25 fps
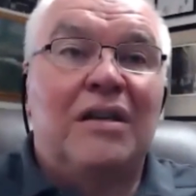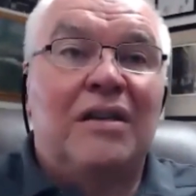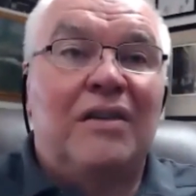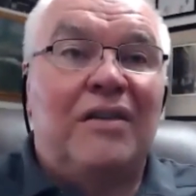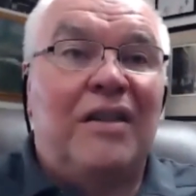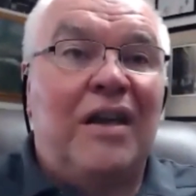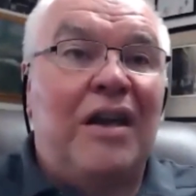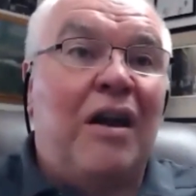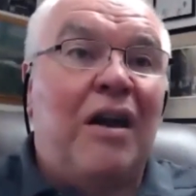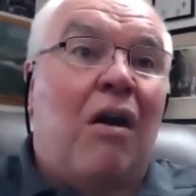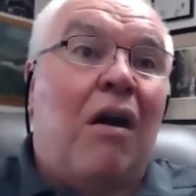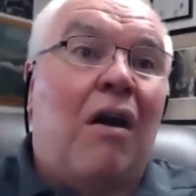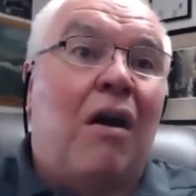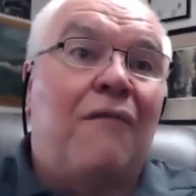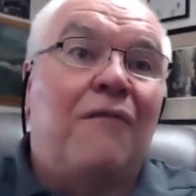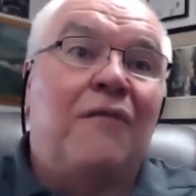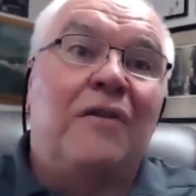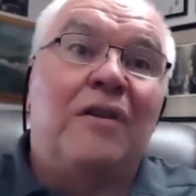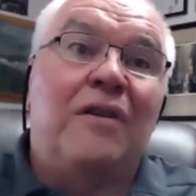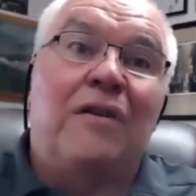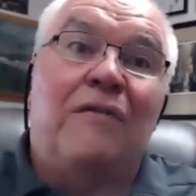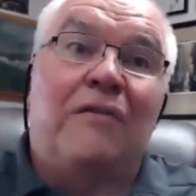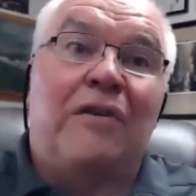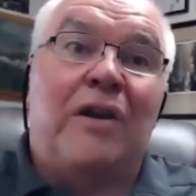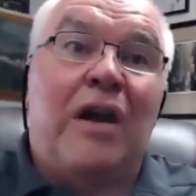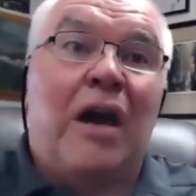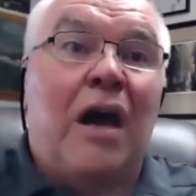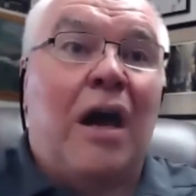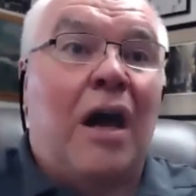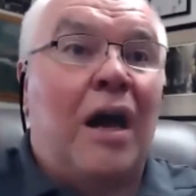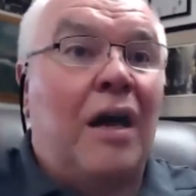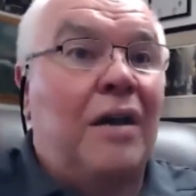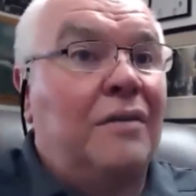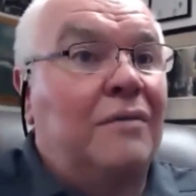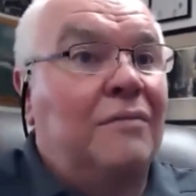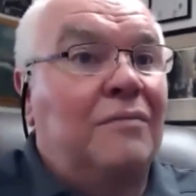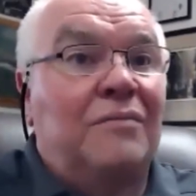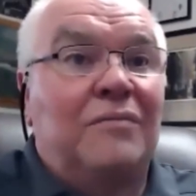They often have
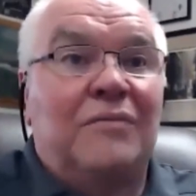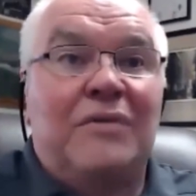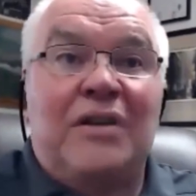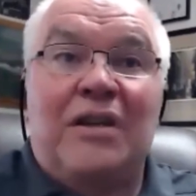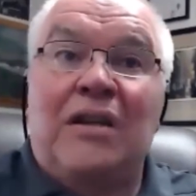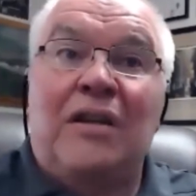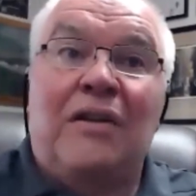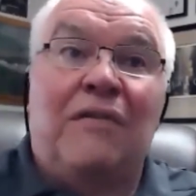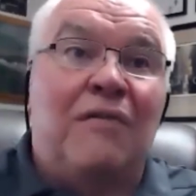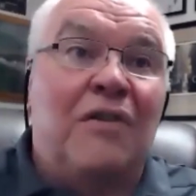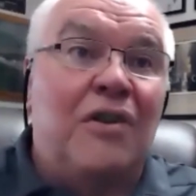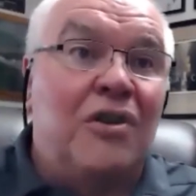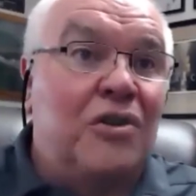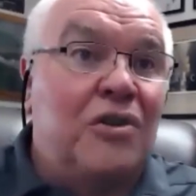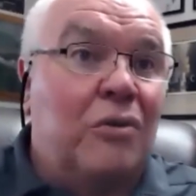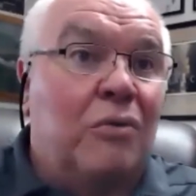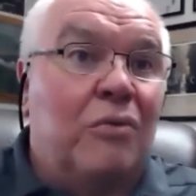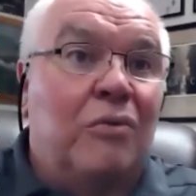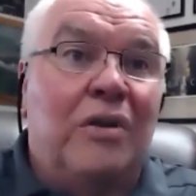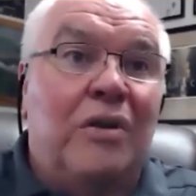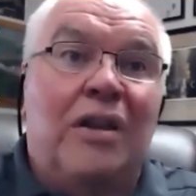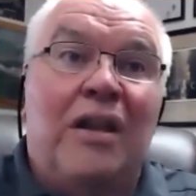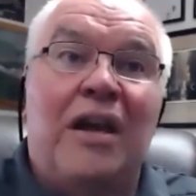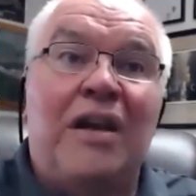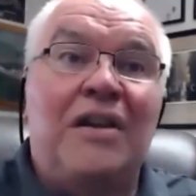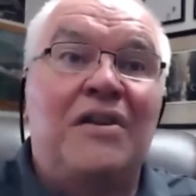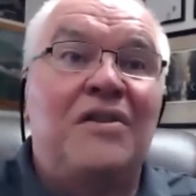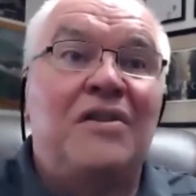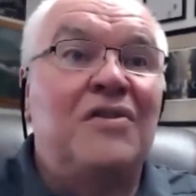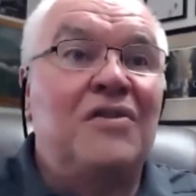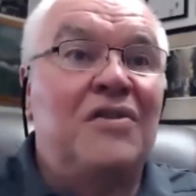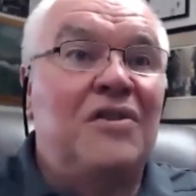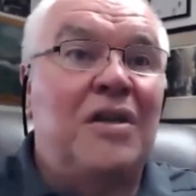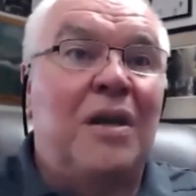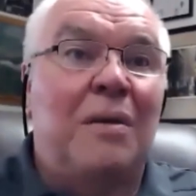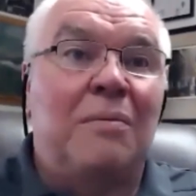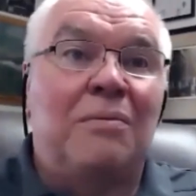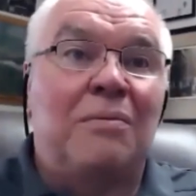got individual
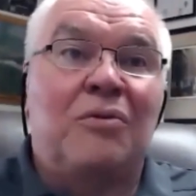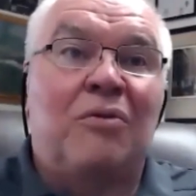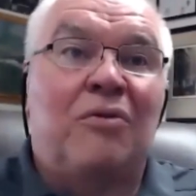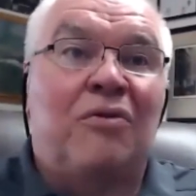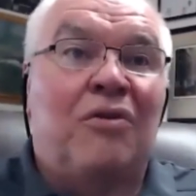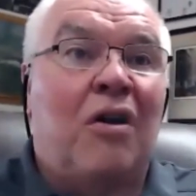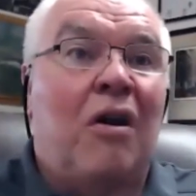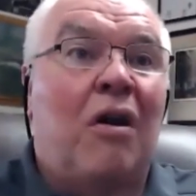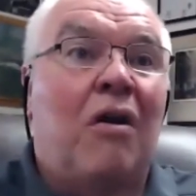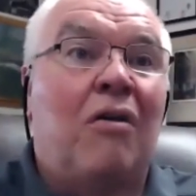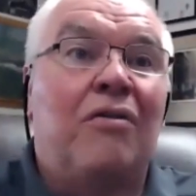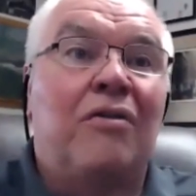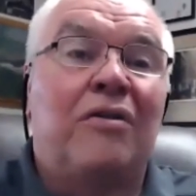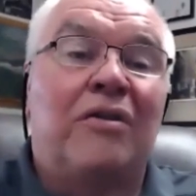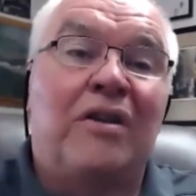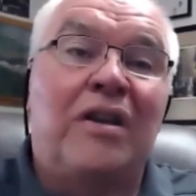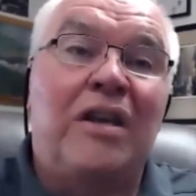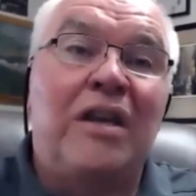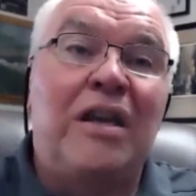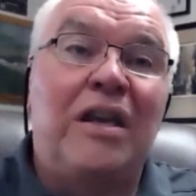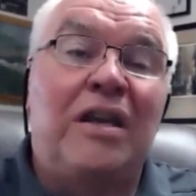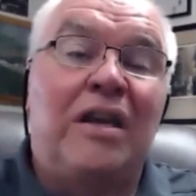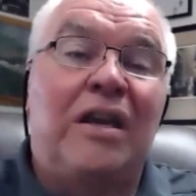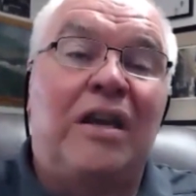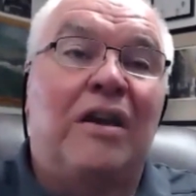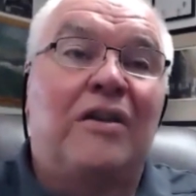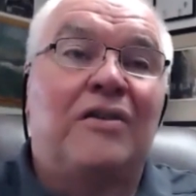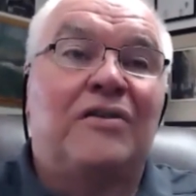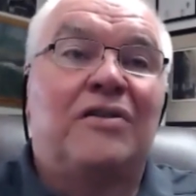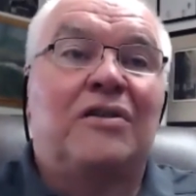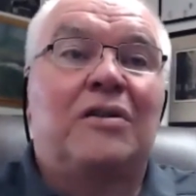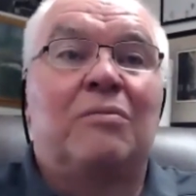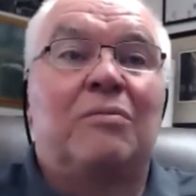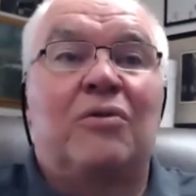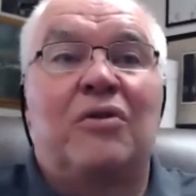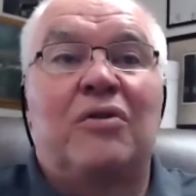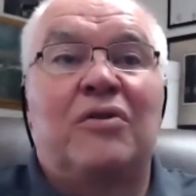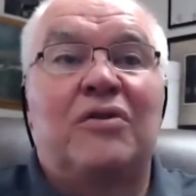relationships with all their key
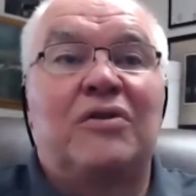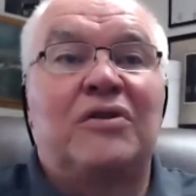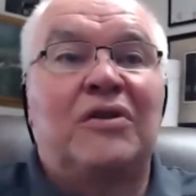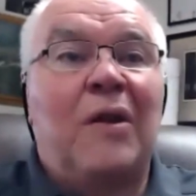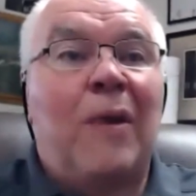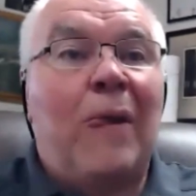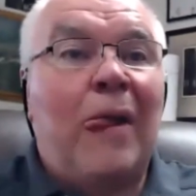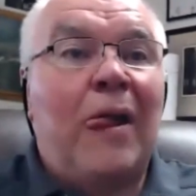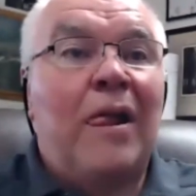customers.